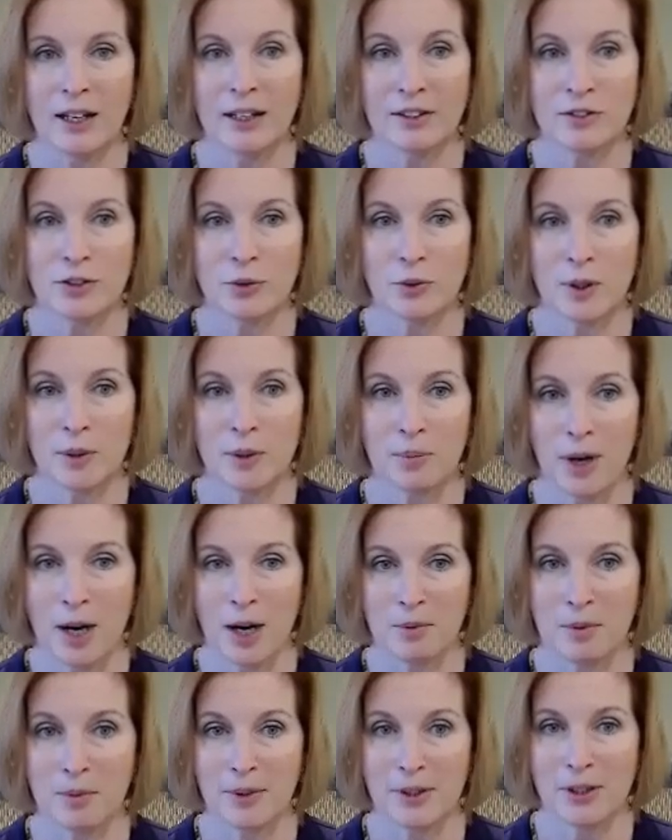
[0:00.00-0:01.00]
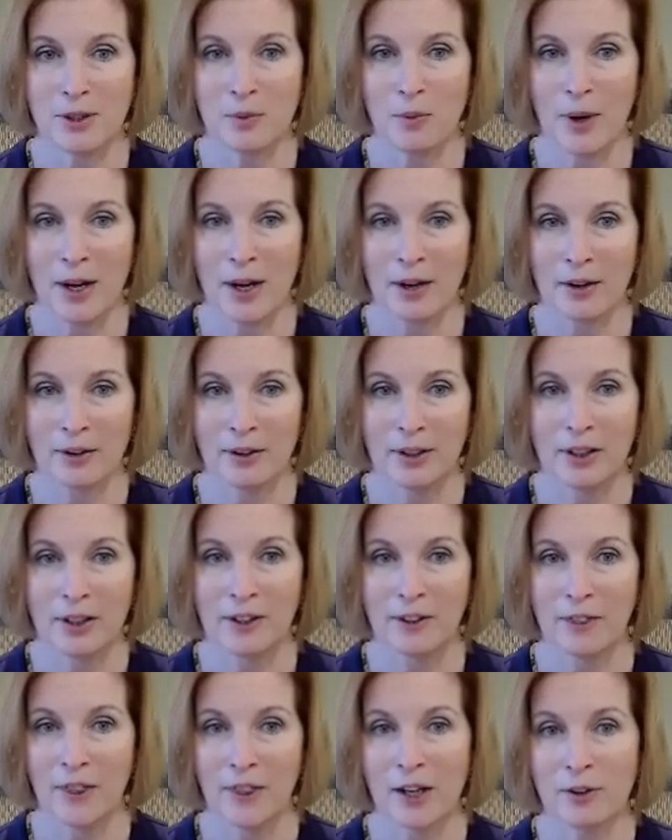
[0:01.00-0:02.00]
As you are probably aware,
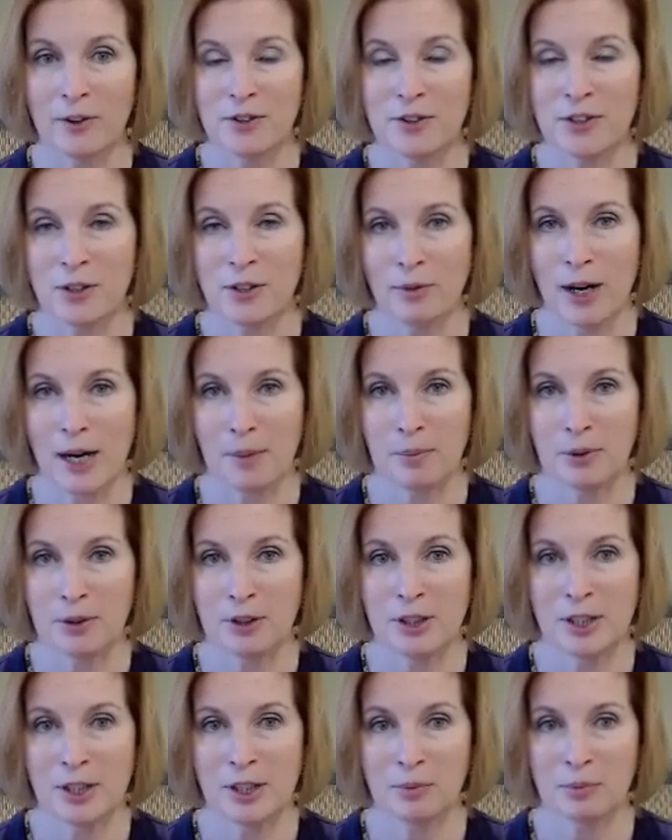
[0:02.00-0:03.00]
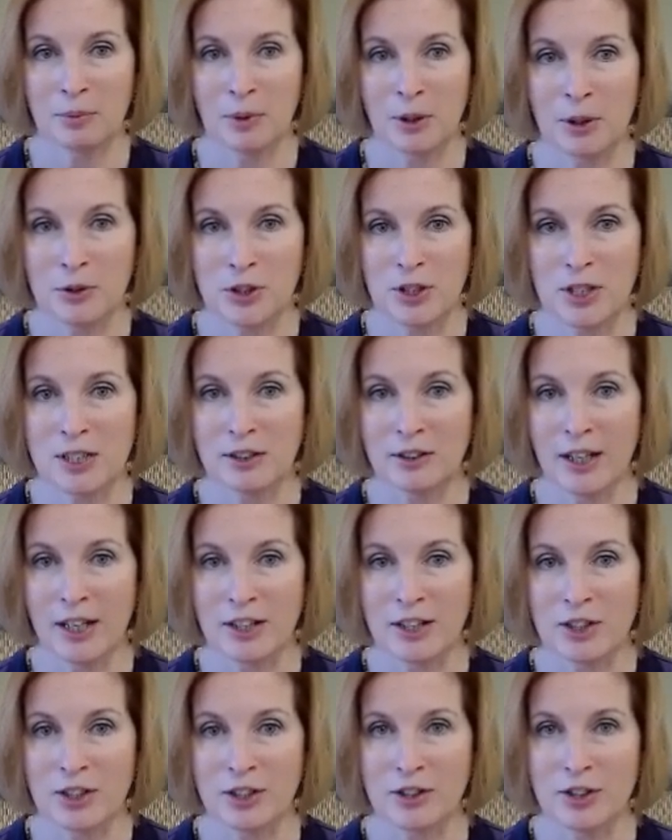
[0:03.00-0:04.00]
there is a rapidly approaching
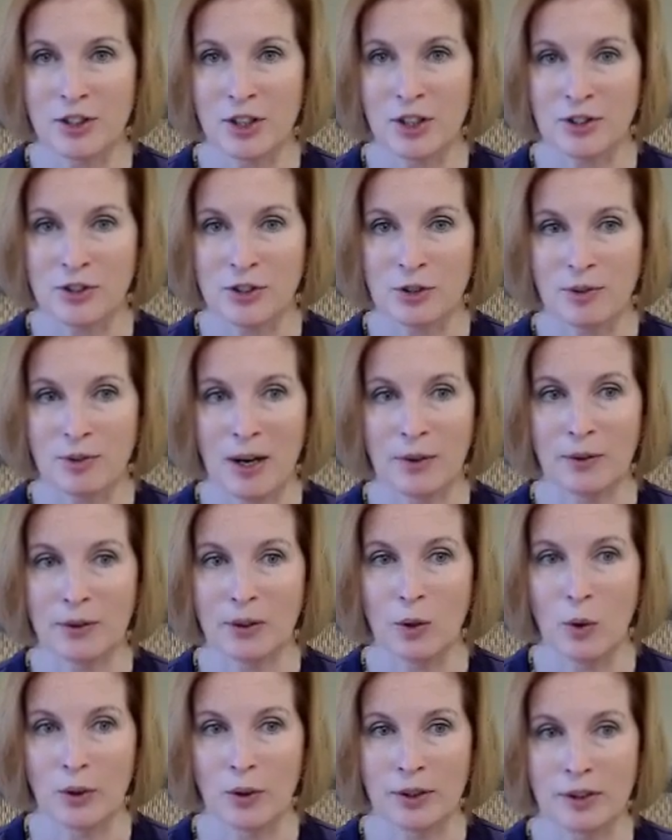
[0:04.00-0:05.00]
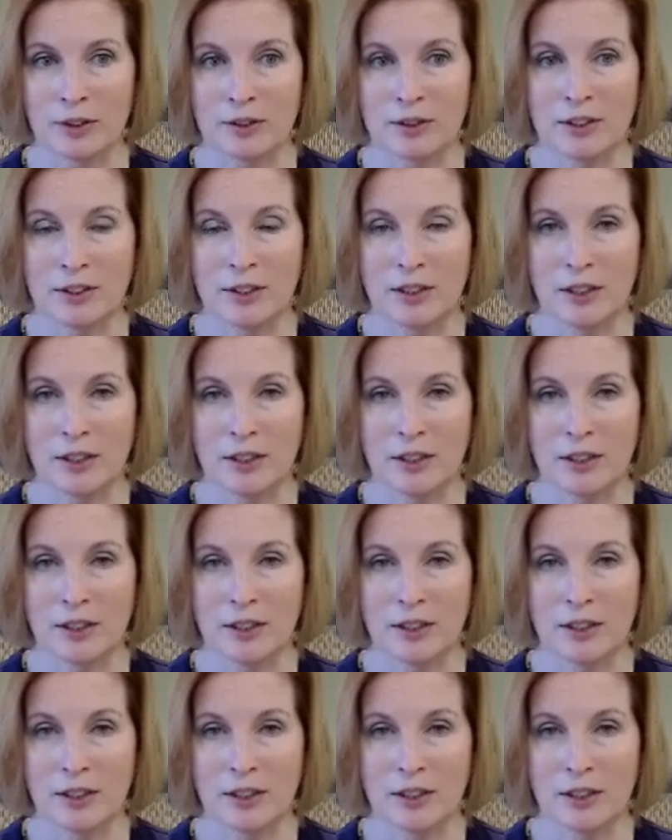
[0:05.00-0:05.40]
election just around the corner.